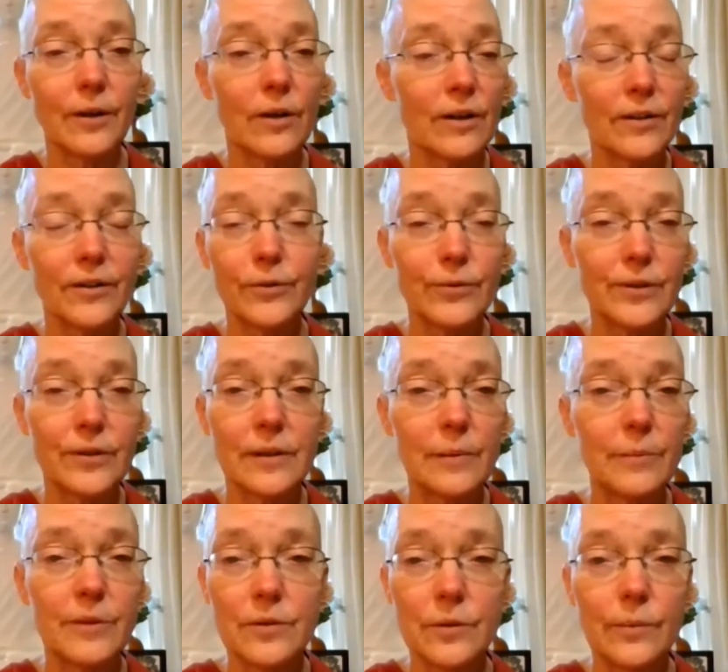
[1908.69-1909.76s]
there are no
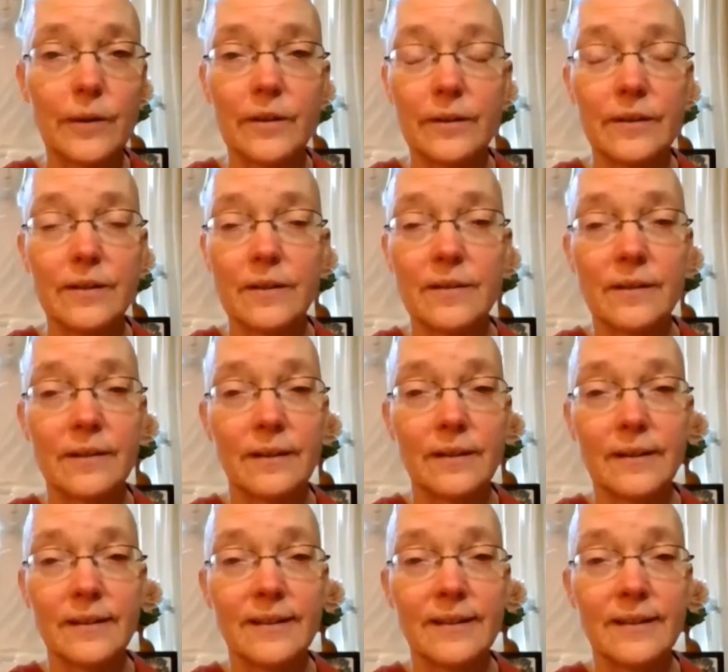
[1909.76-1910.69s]
dilemmas around this.